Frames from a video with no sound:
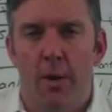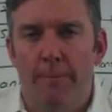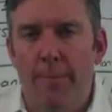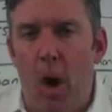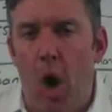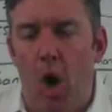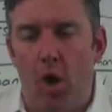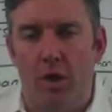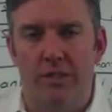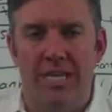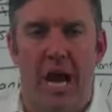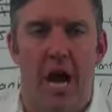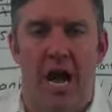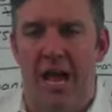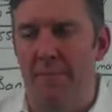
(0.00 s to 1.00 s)

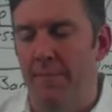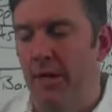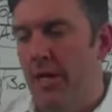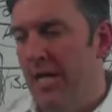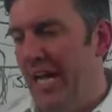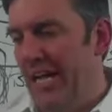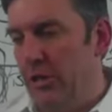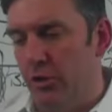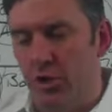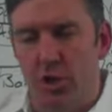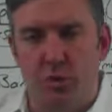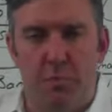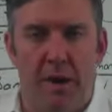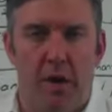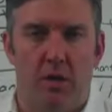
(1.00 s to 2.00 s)
part-time in your
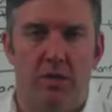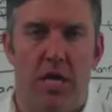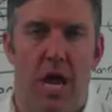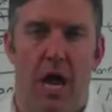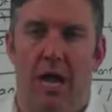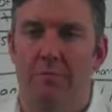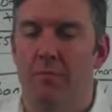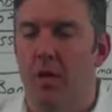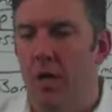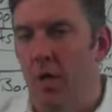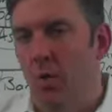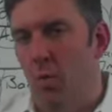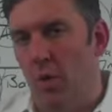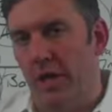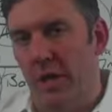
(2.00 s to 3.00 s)
spare time,
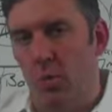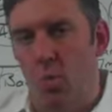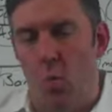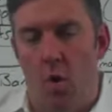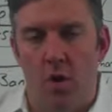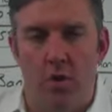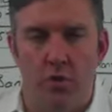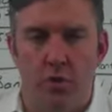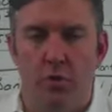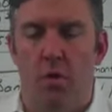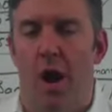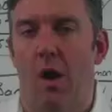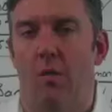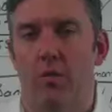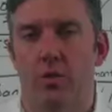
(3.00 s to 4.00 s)
working 1 or
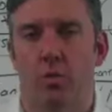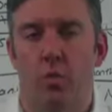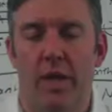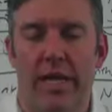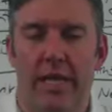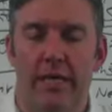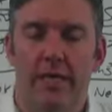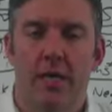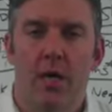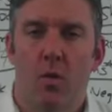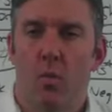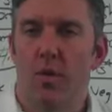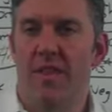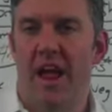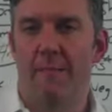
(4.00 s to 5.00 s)
2 hours a week,
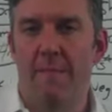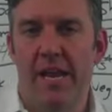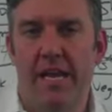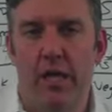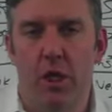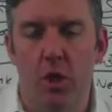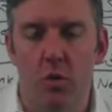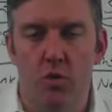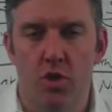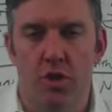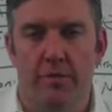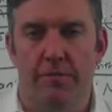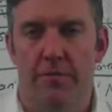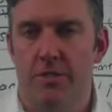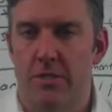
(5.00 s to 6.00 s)
would that make a huge
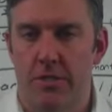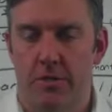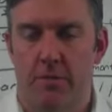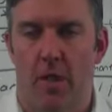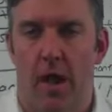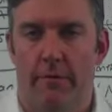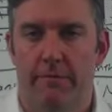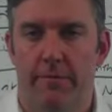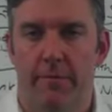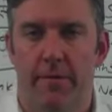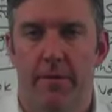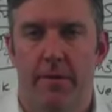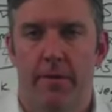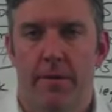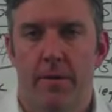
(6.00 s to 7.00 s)
difference in your life?
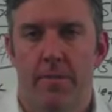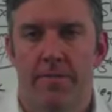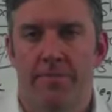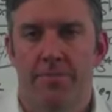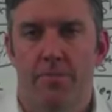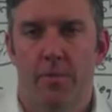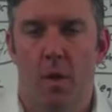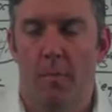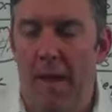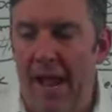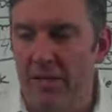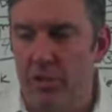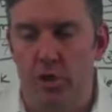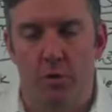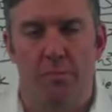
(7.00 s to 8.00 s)

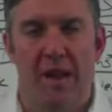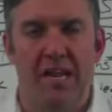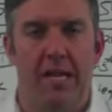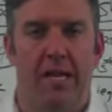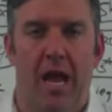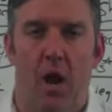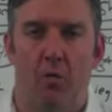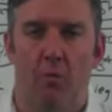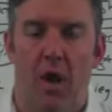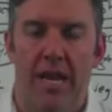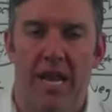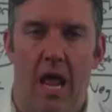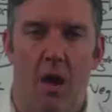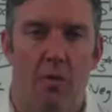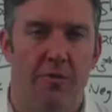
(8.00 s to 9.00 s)
Imagine your bank account
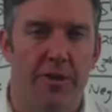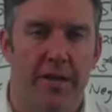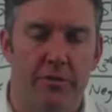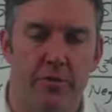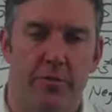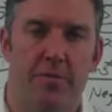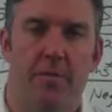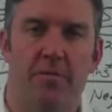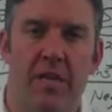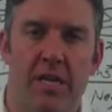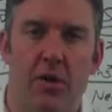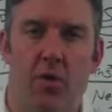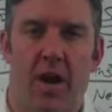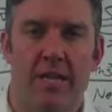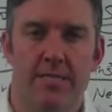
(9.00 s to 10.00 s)
right now with an extra
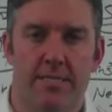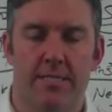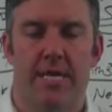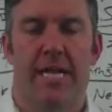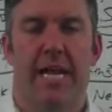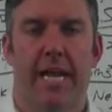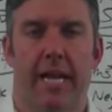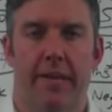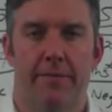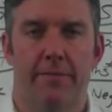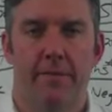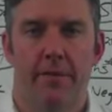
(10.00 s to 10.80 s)
$15,000 sitting in it.